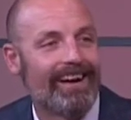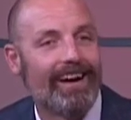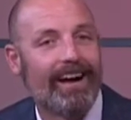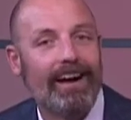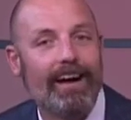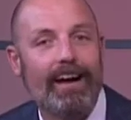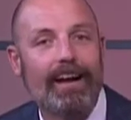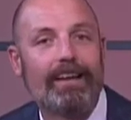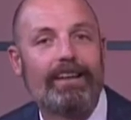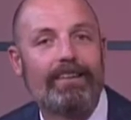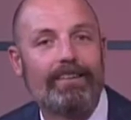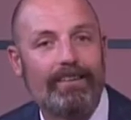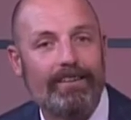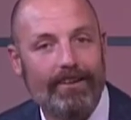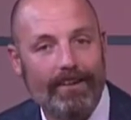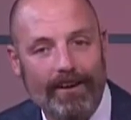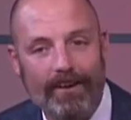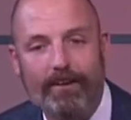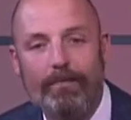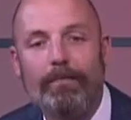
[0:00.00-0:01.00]
I
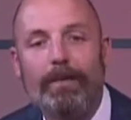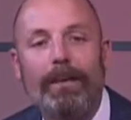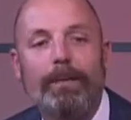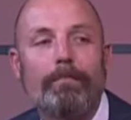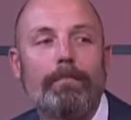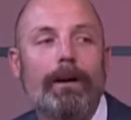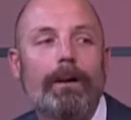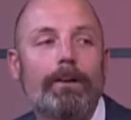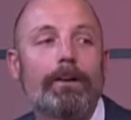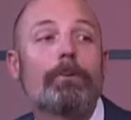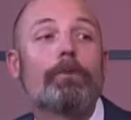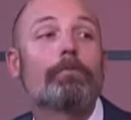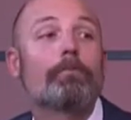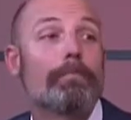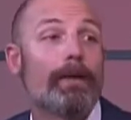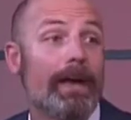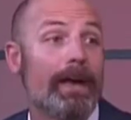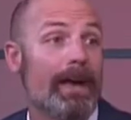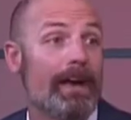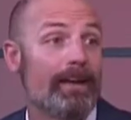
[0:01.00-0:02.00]
kind of made my own
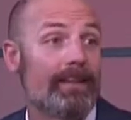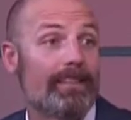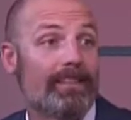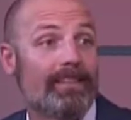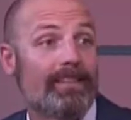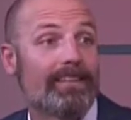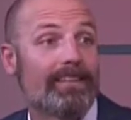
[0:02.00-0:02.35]
path,